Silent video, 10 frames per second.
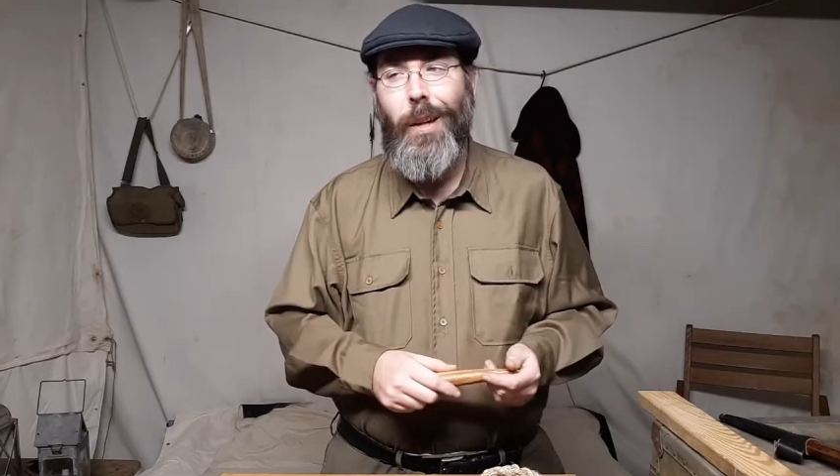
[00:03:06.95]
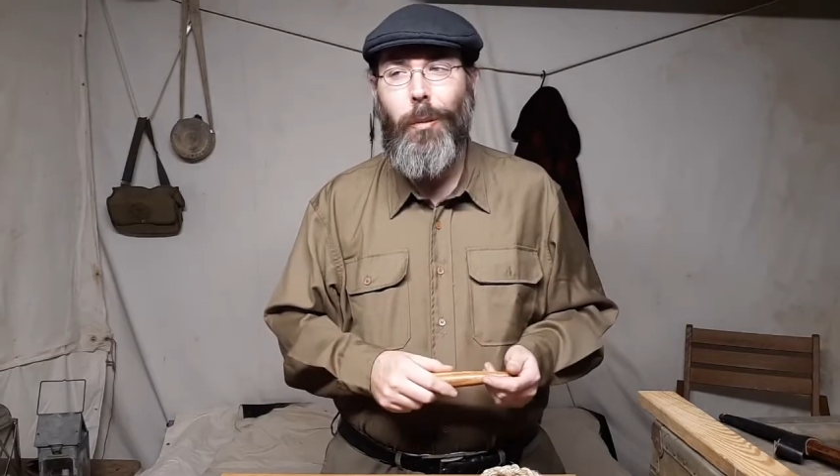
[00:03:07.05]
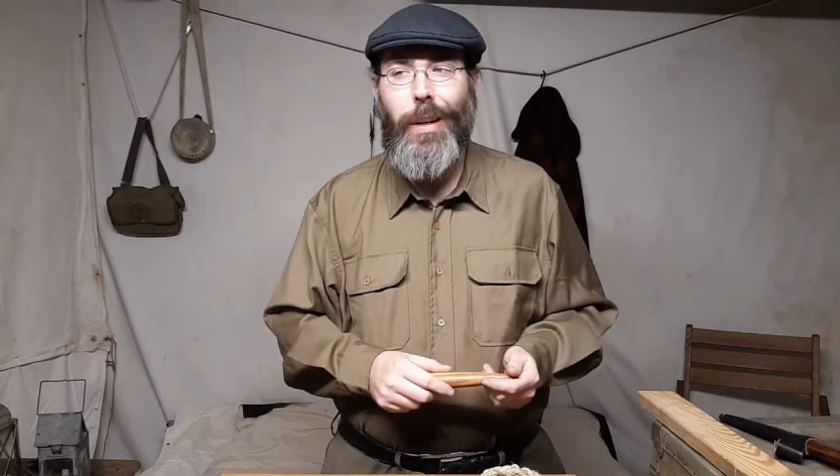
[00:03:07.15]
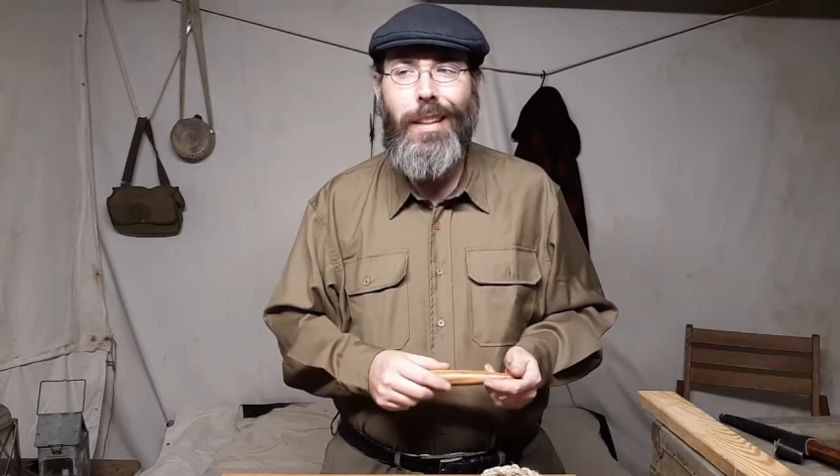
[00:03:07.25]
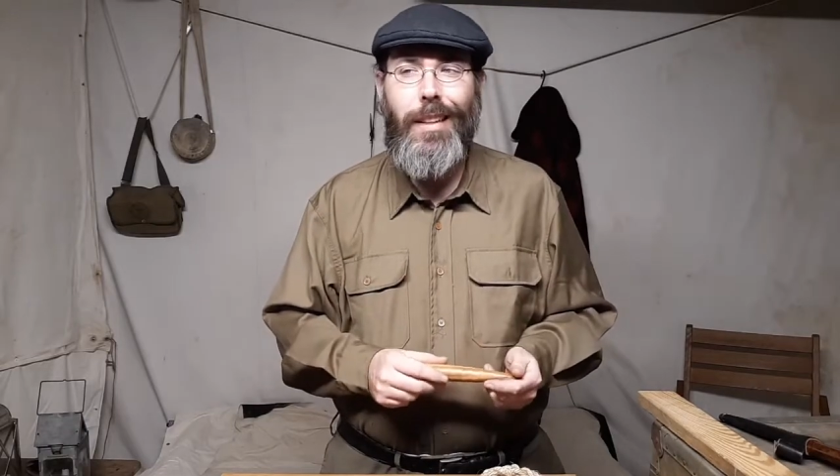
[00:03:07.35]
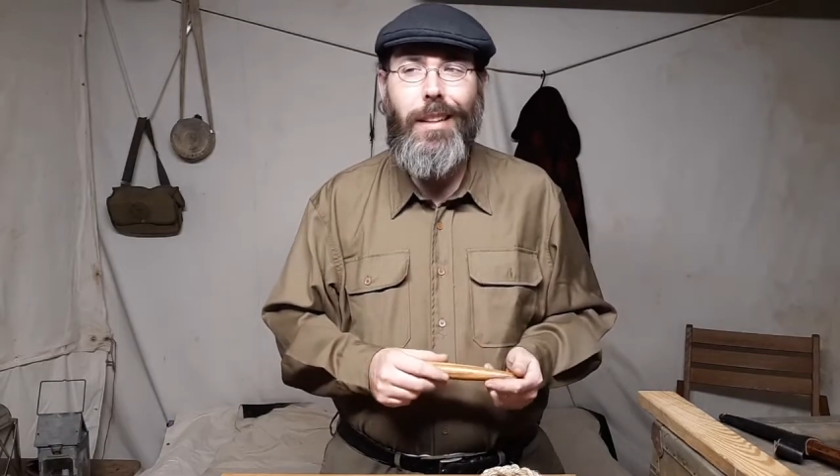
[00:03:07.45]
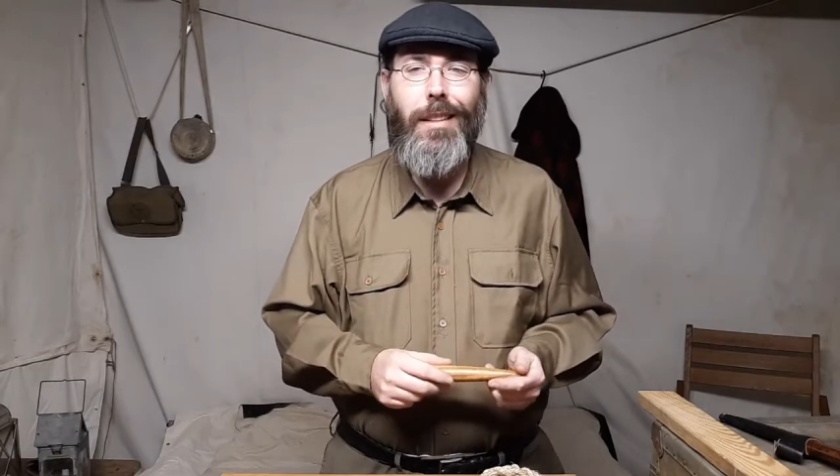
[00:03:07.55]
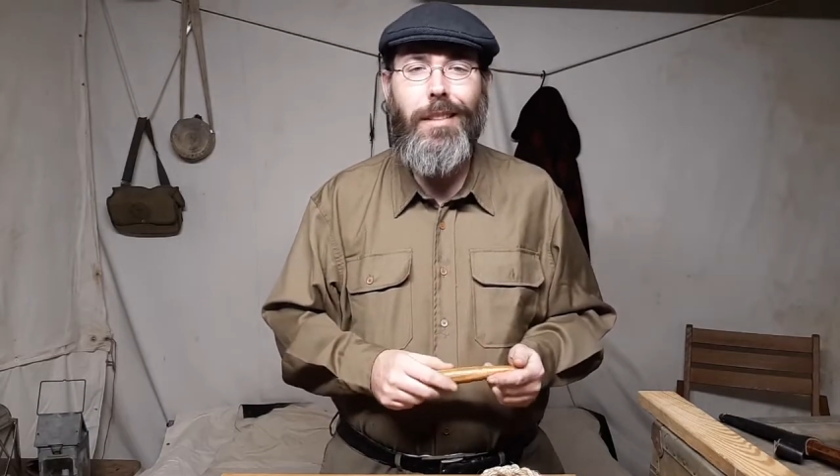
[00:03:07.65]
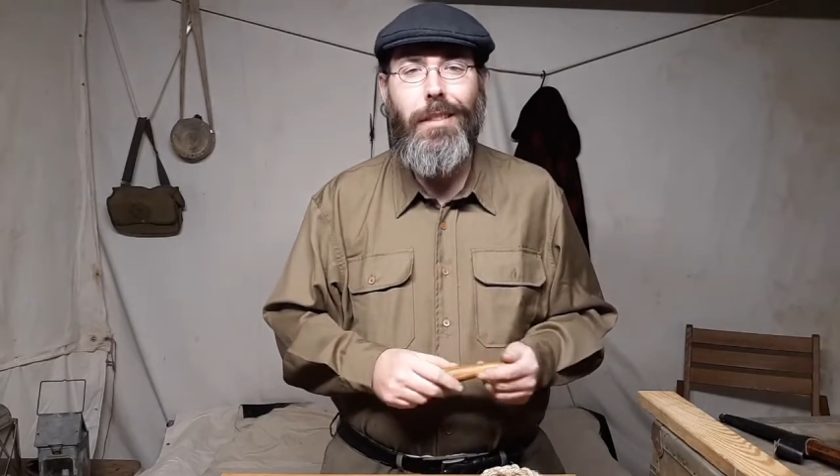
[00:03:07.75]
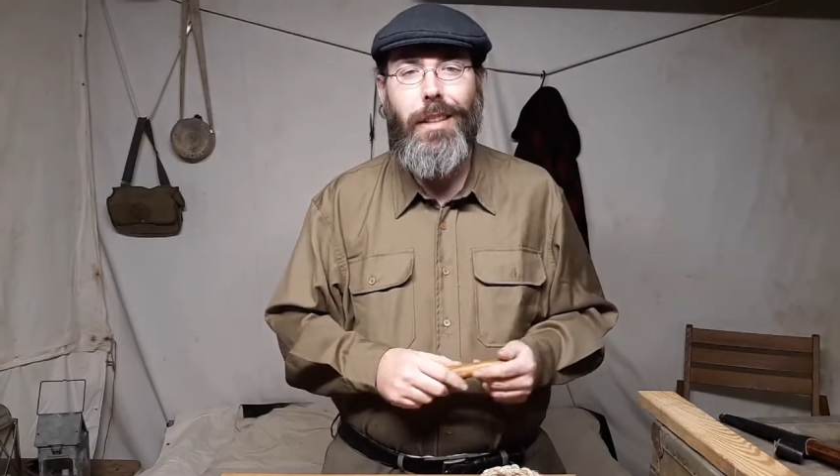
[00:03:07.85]

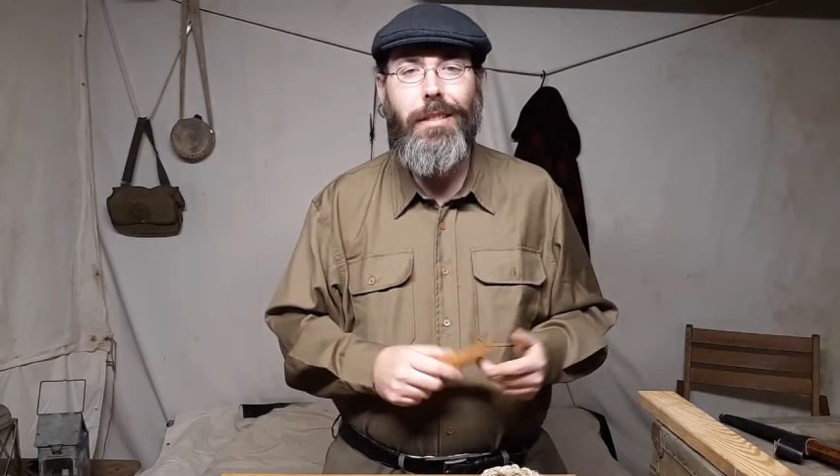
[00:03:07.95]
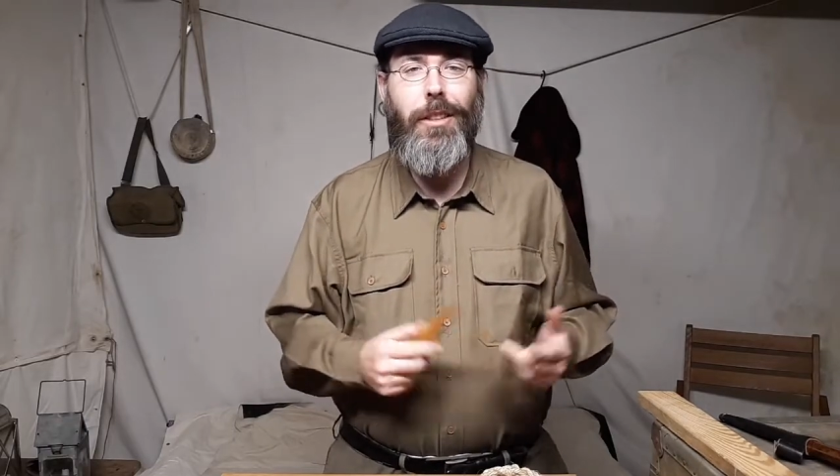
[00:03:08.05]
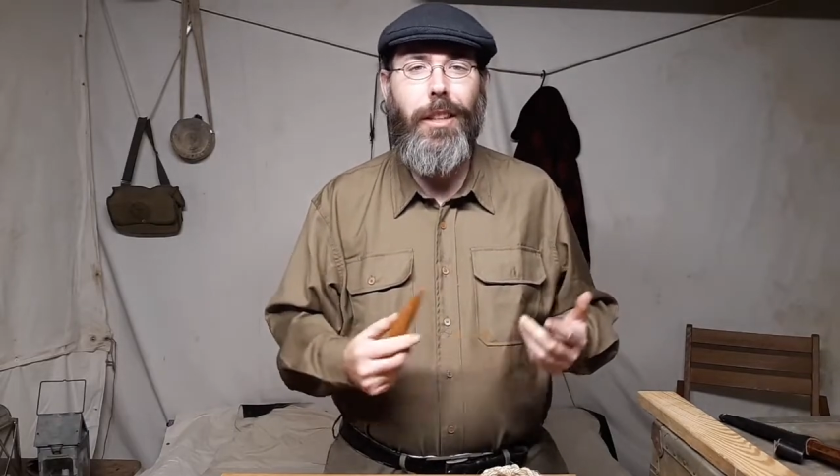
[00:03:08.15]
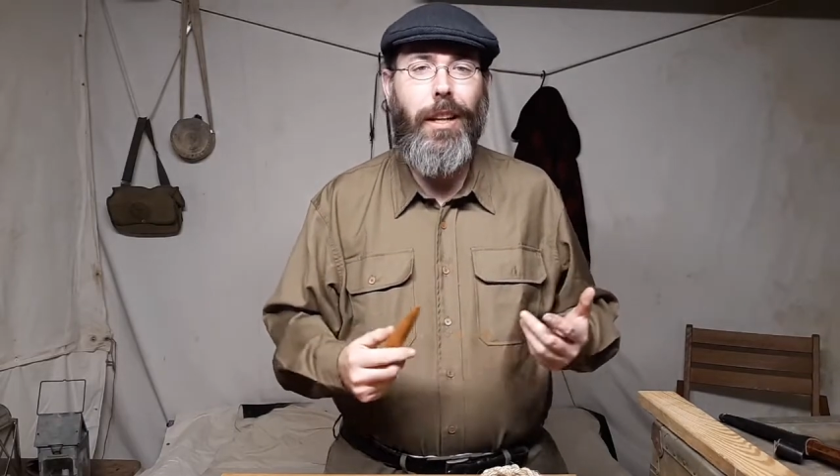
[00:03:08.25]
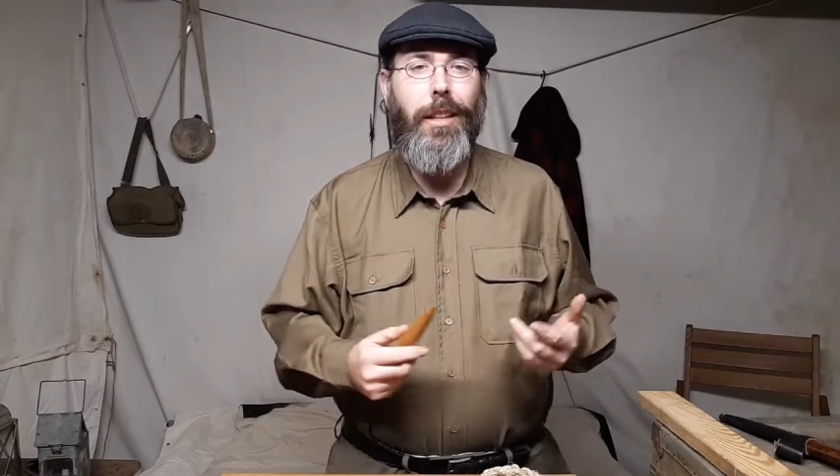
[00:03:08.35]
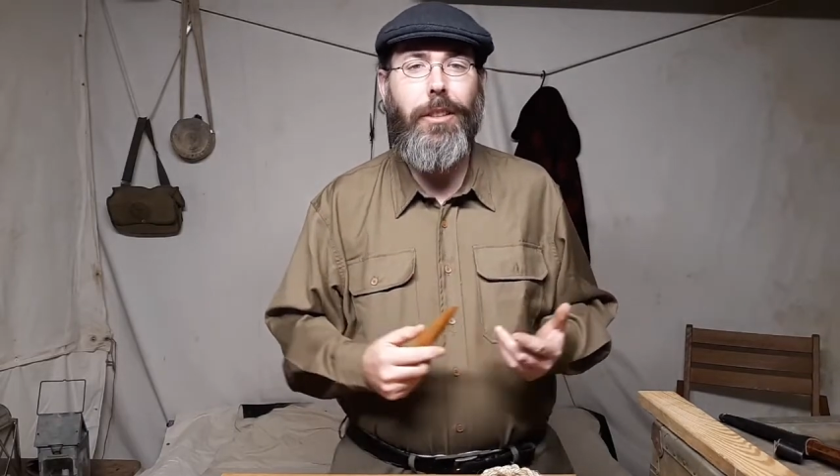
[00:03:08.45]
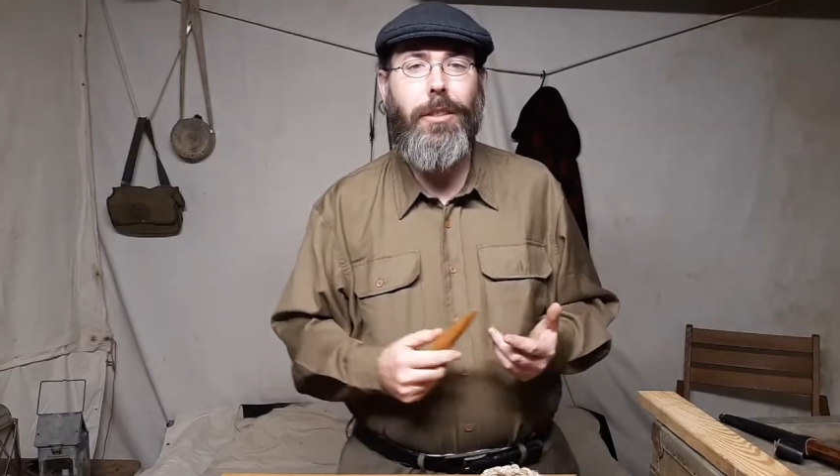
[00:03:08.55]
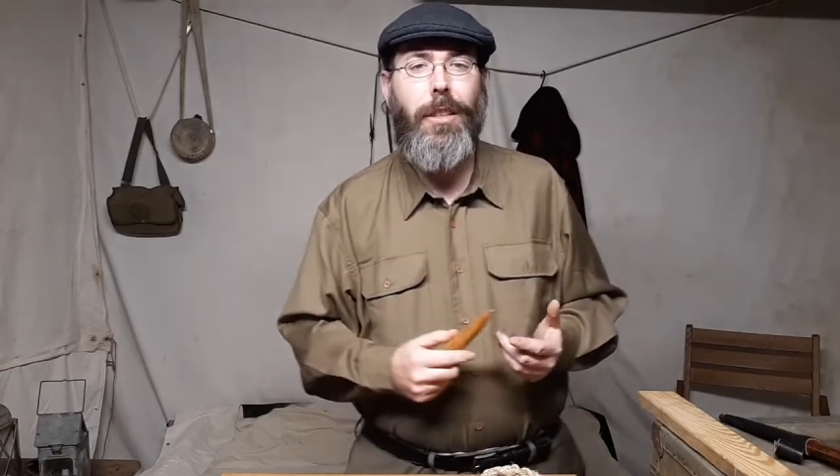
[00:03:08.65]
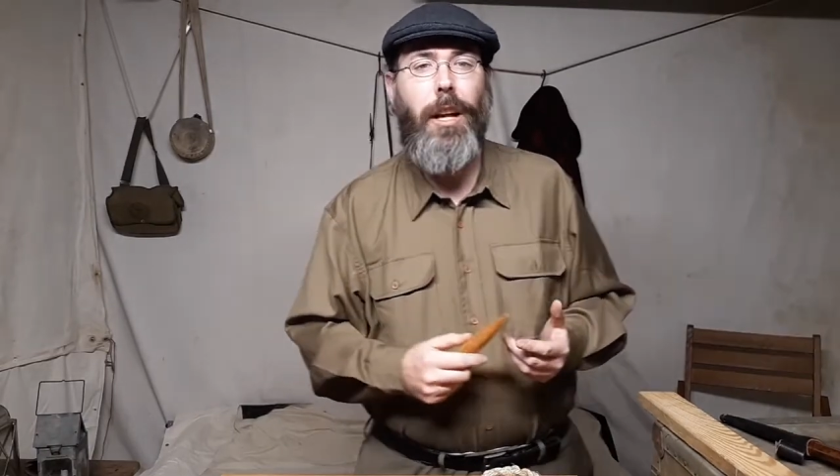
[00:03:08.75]
Well, sometimes they're kind of used